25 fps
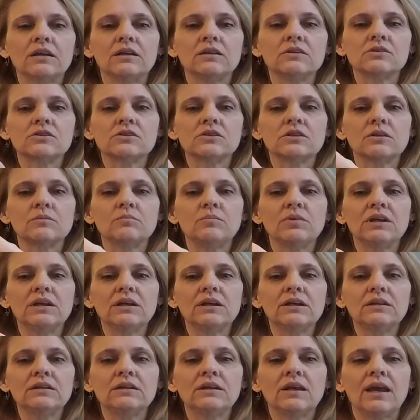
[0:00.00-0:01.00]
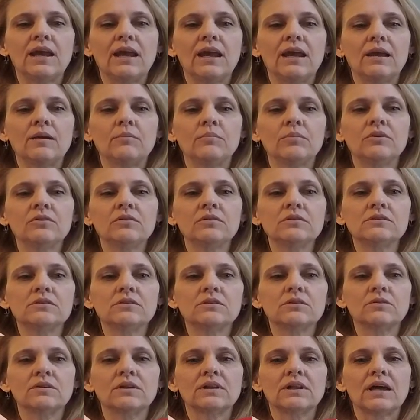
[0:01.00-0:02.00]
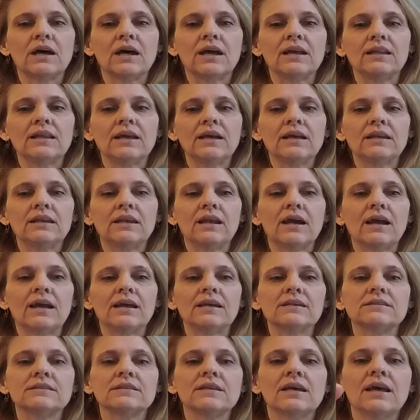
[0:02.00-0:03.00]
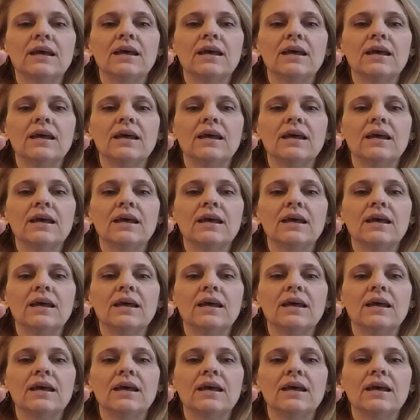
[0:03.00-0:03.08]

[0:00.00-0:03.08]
you should be able to align that nice,